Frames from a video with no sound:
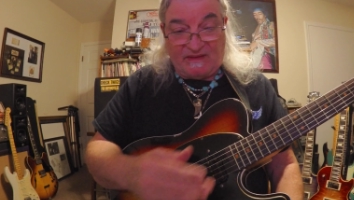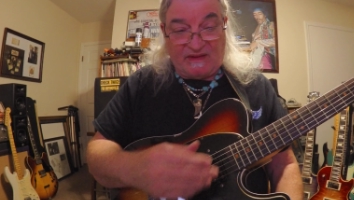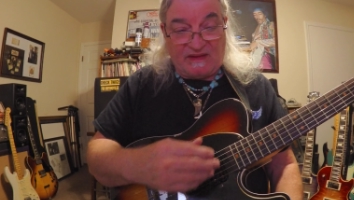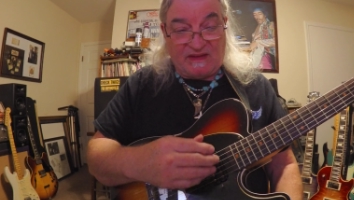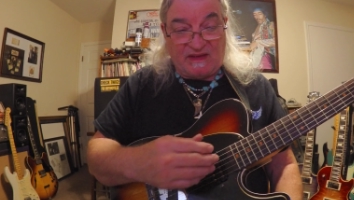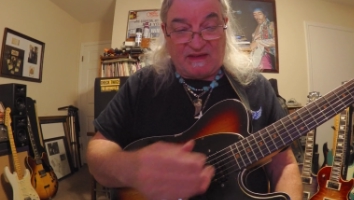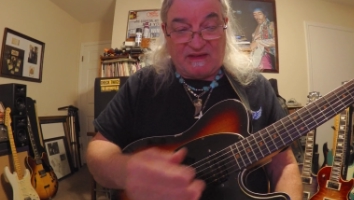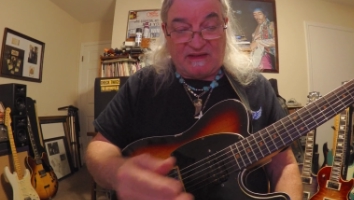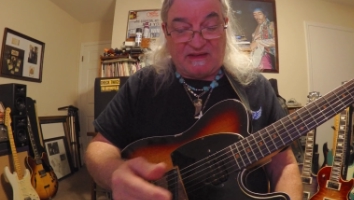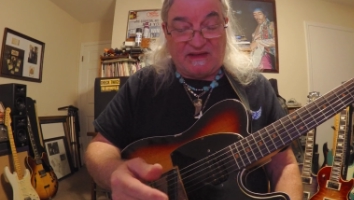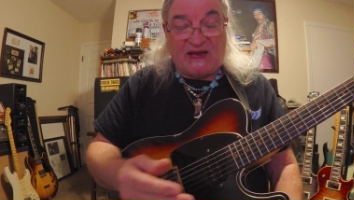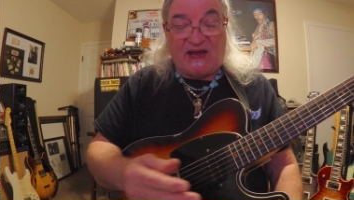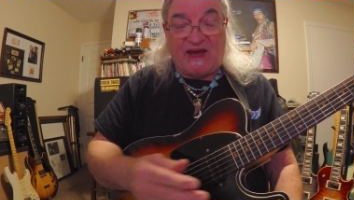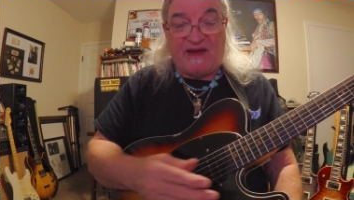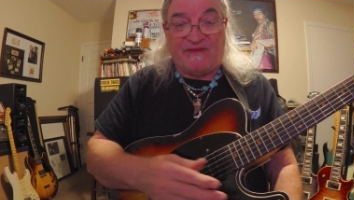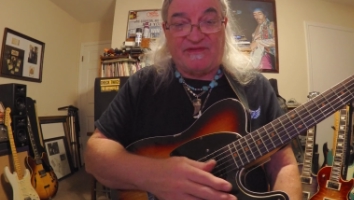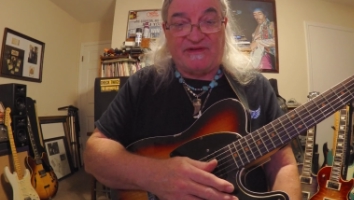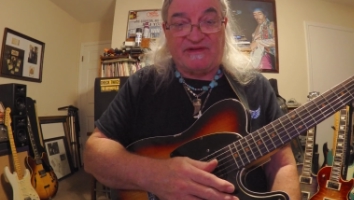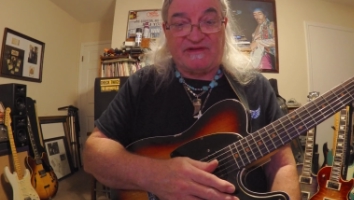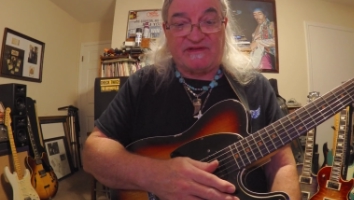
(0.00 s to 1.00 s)
they didn't
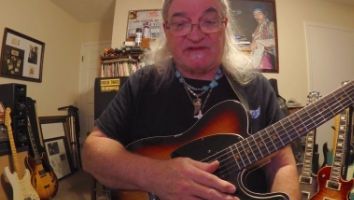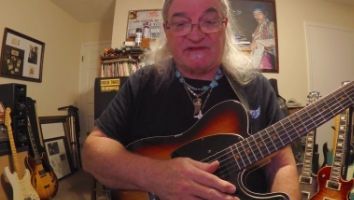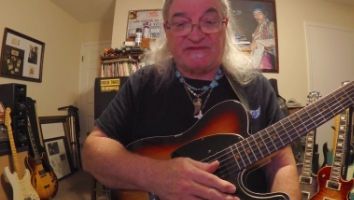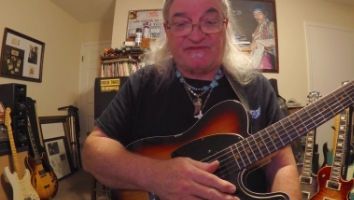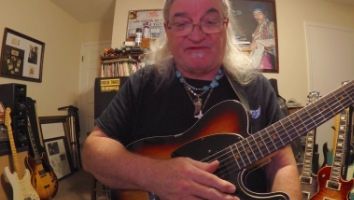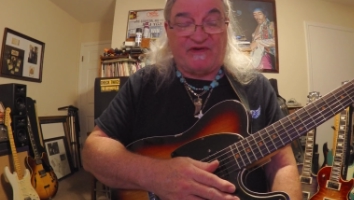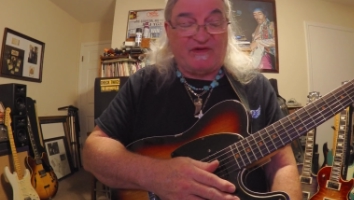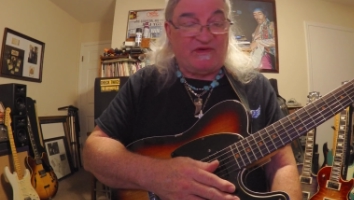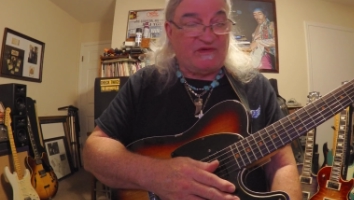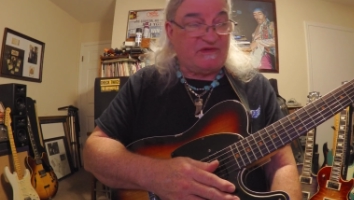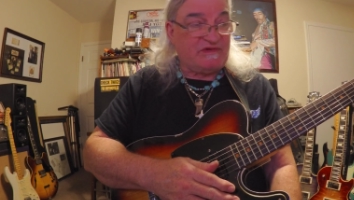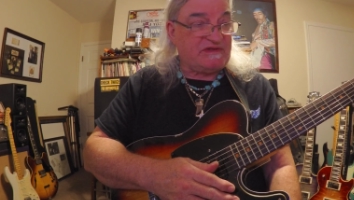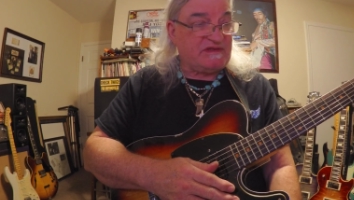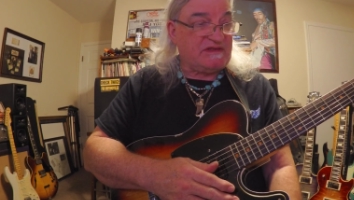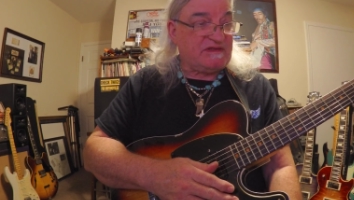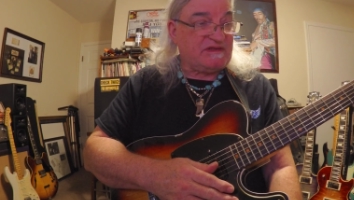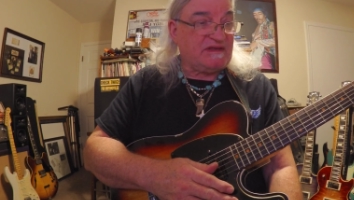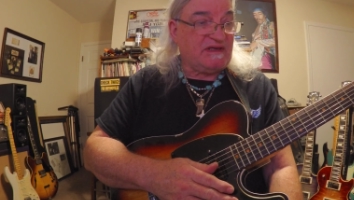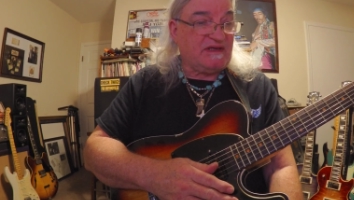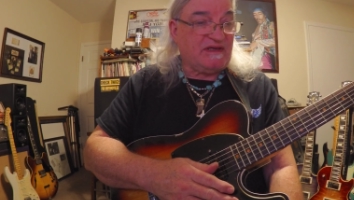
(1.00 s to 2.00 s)
have these phones,
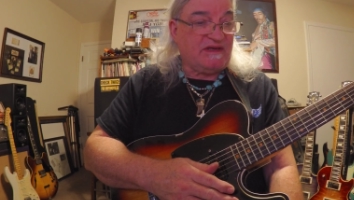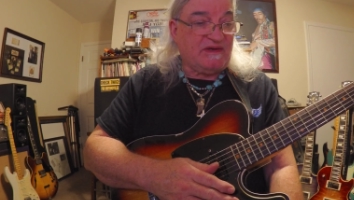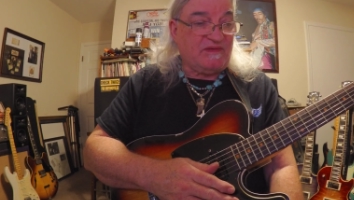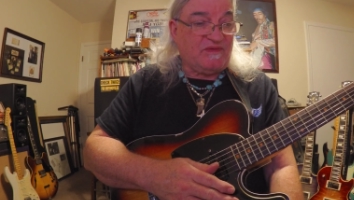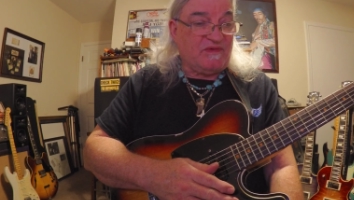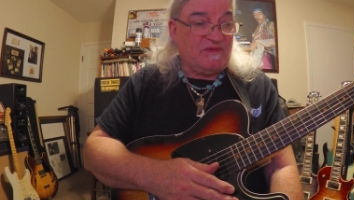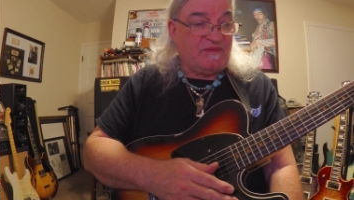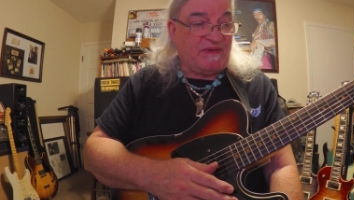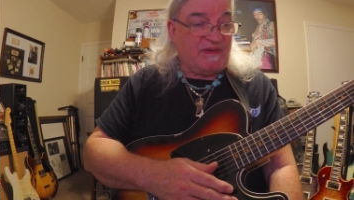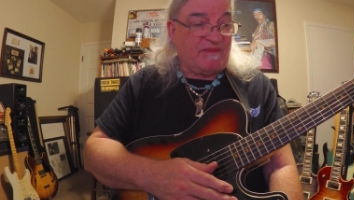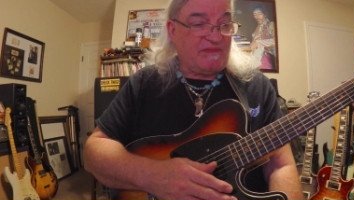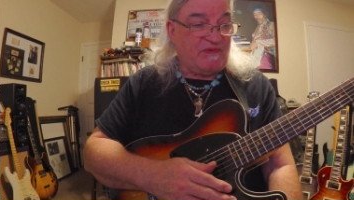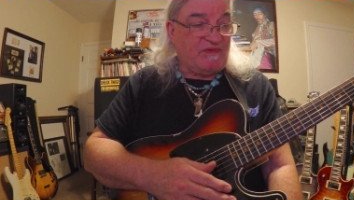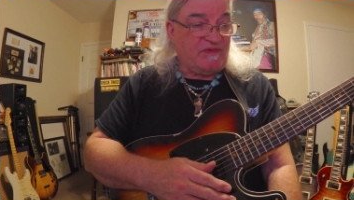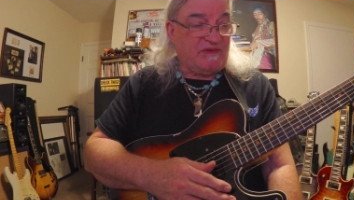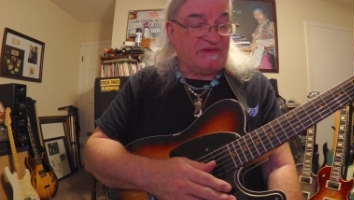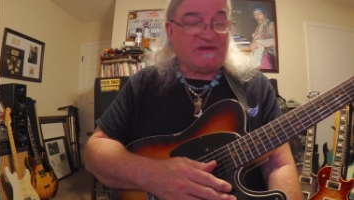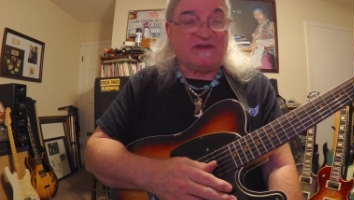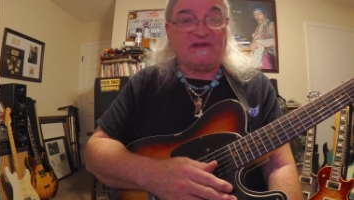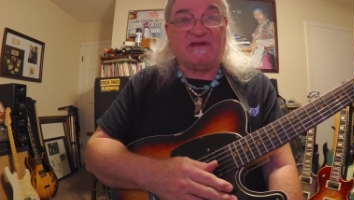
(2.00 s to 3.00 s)
and when people
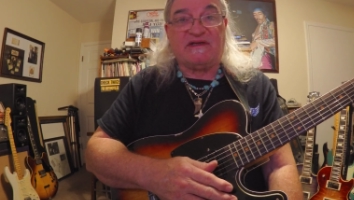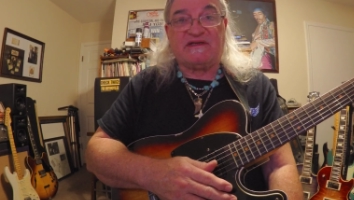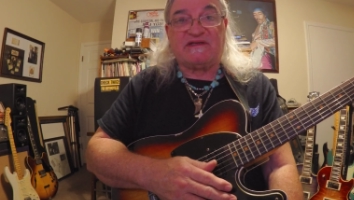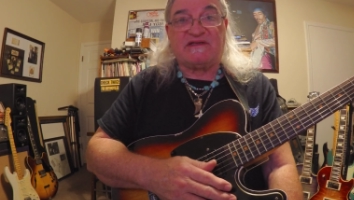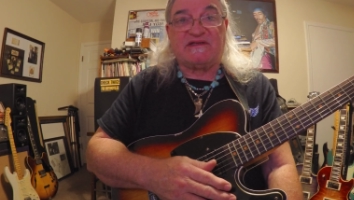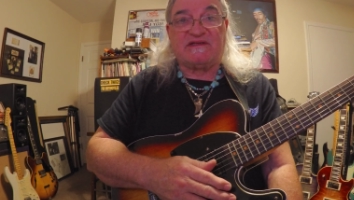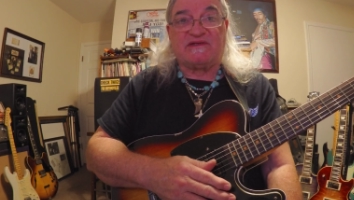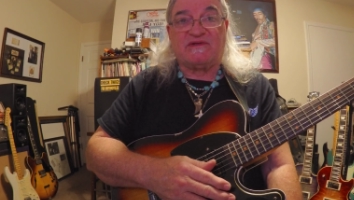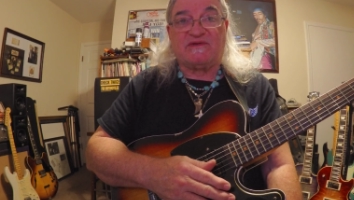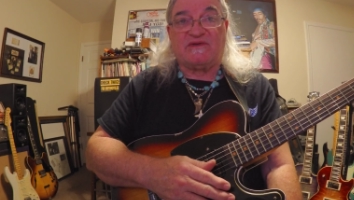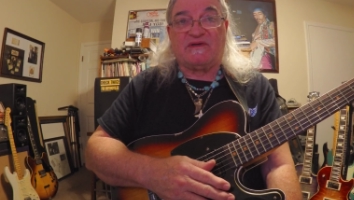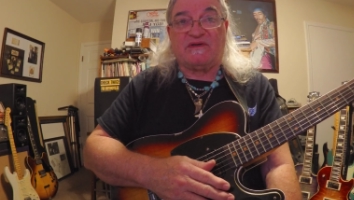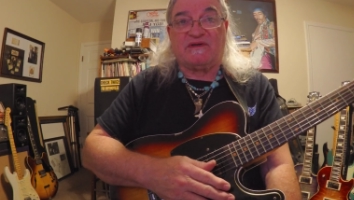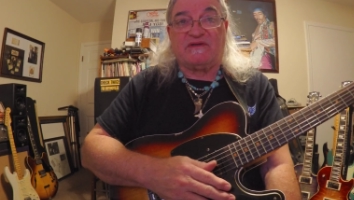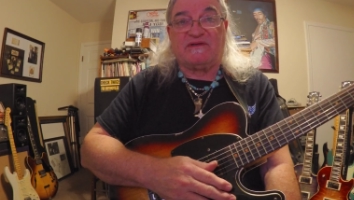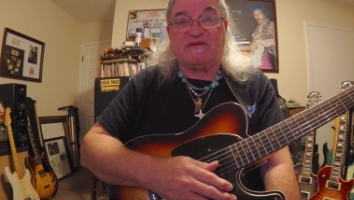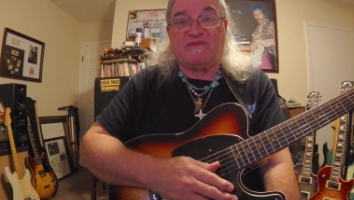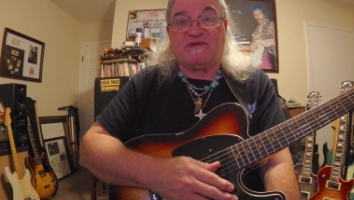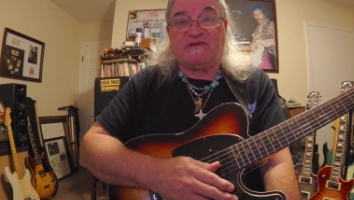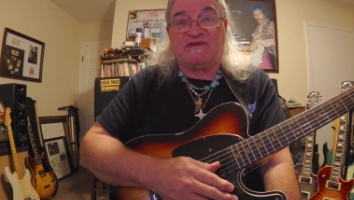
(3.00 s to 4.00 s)
went
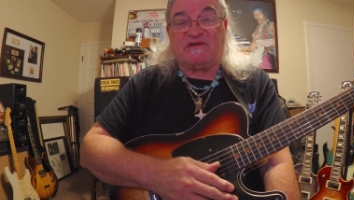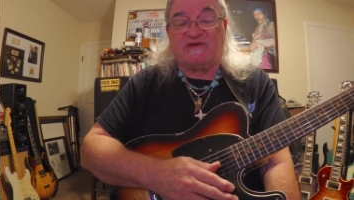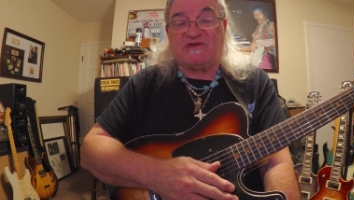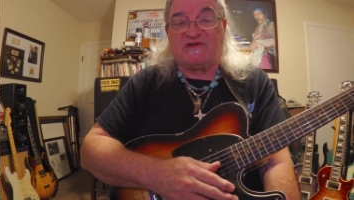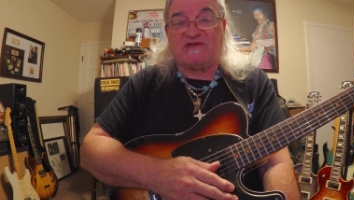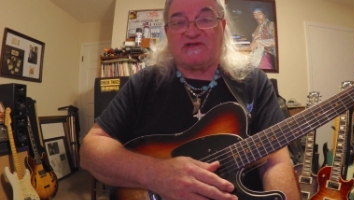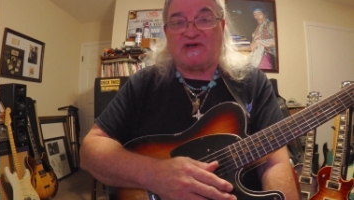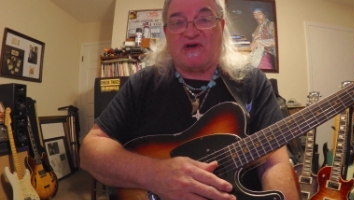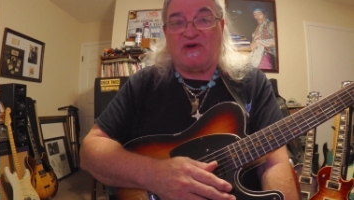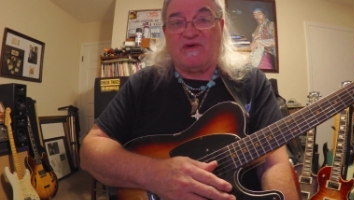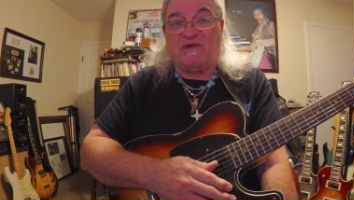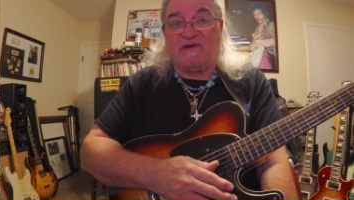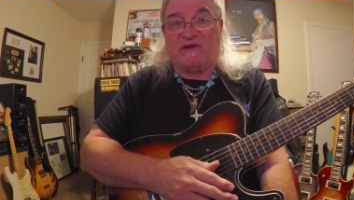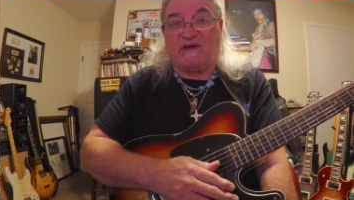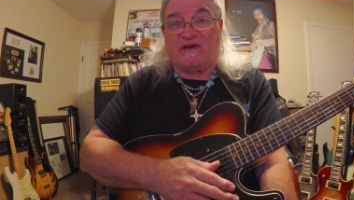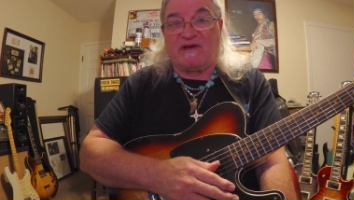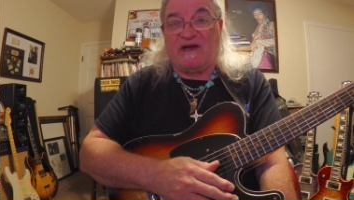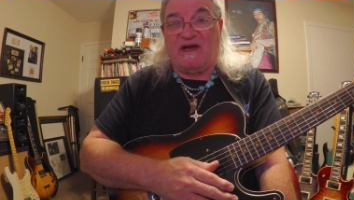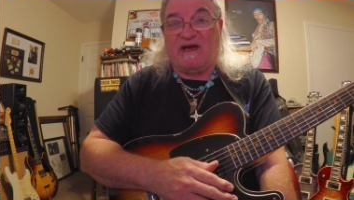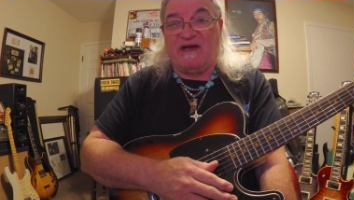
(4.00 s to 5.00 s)
to a show or a
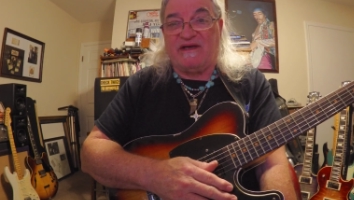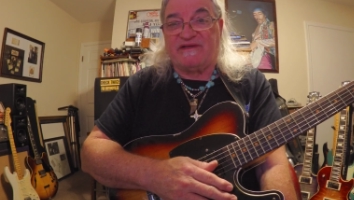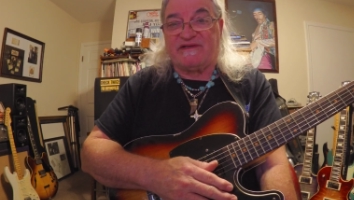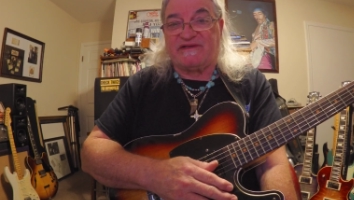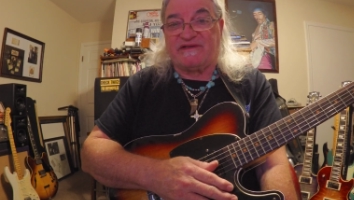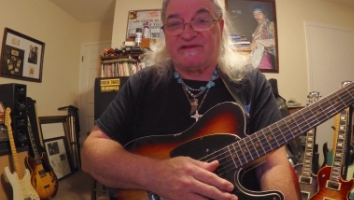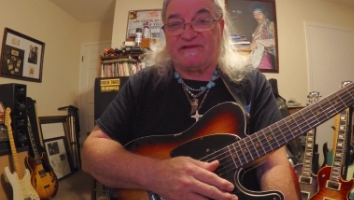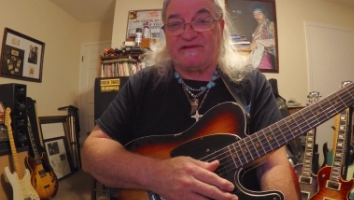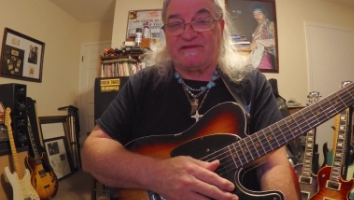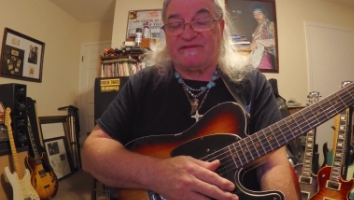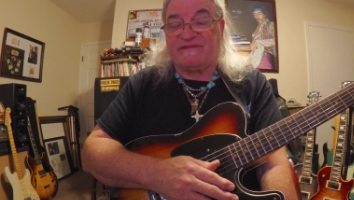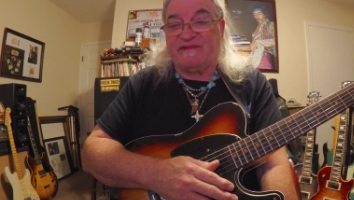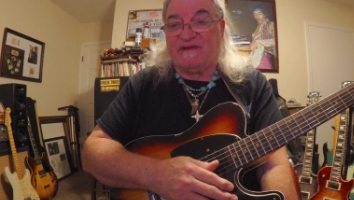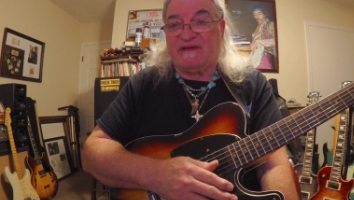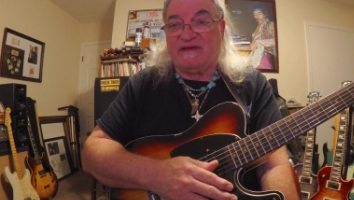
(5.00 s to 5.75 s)
concert,